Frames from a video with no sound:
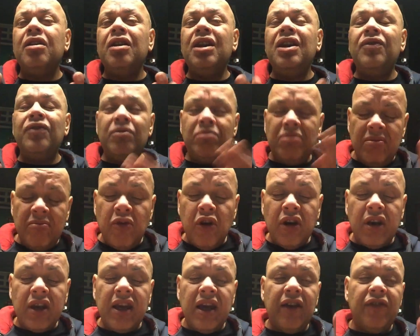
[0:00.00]
even be
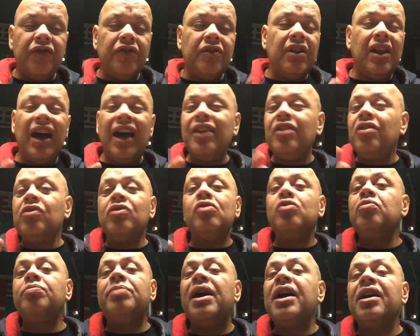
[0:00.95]
more careful. I don't
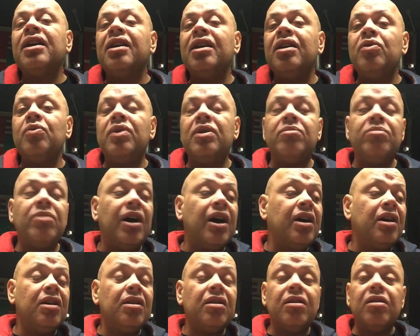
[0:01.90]
do banking with
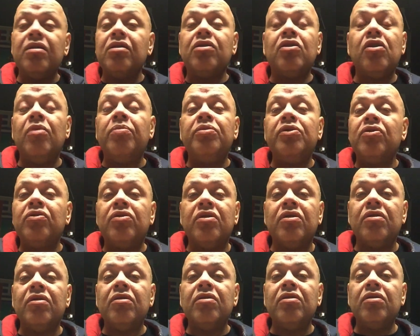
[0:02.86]
my
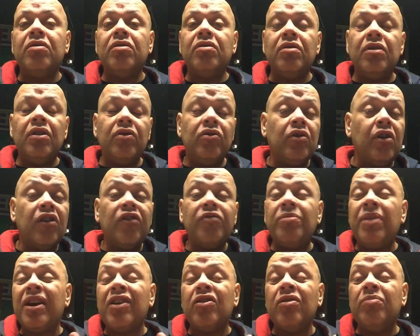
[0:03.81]
computer, none
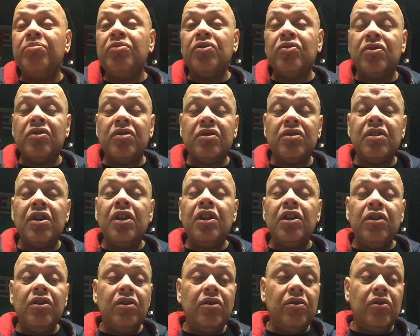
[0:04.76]
of my computers.
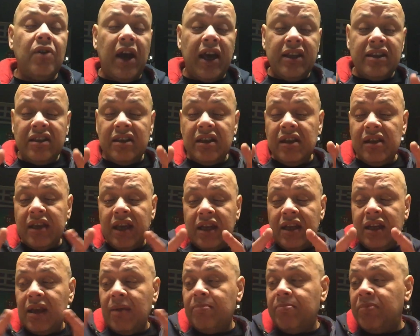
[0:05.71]
You know, I still
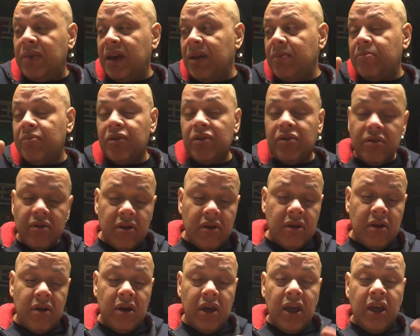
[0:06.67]
get them
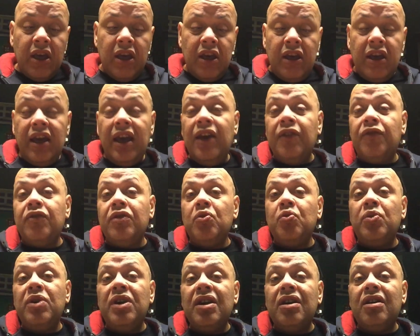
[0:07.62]
paper every
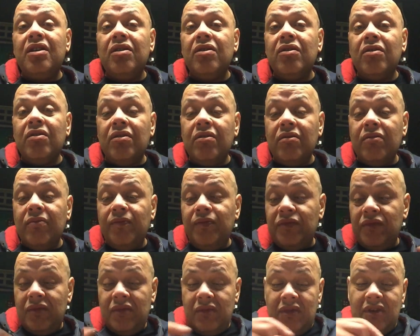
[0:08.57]
week, you know,
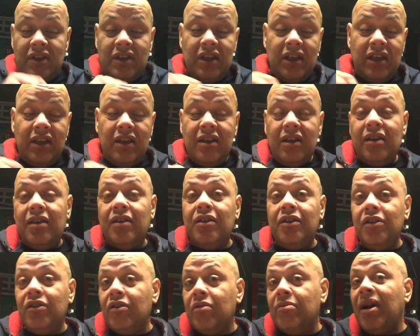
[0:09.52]
saying,
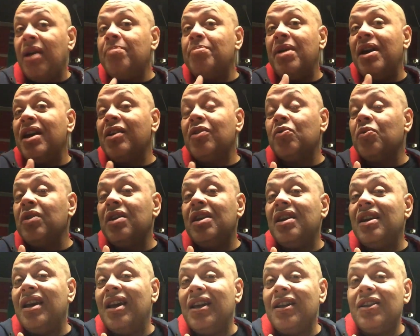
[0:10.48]
you know, my bank
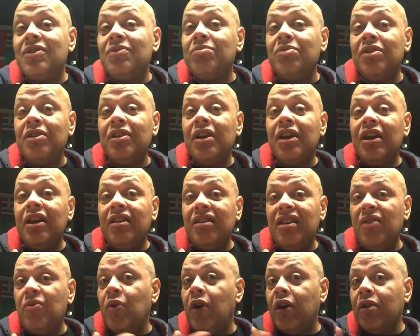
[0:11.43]
really hates me.
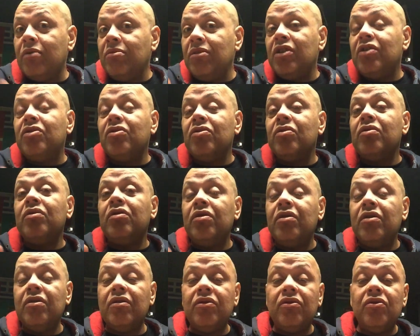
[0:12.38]
They want me to, you
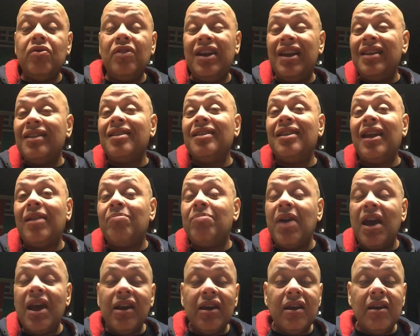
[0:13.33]
know, do internet
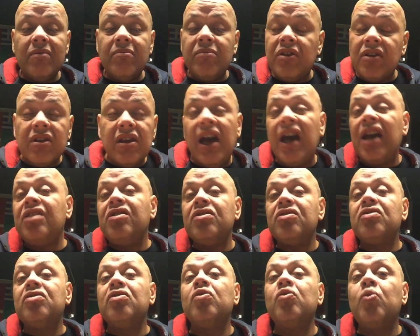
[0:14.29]
banking, but I
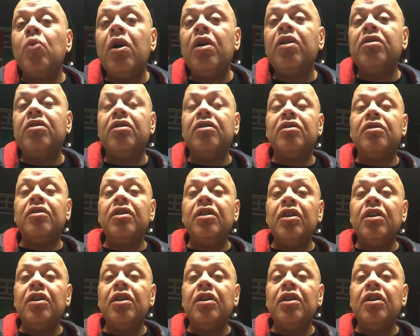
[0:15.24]
just don't want it,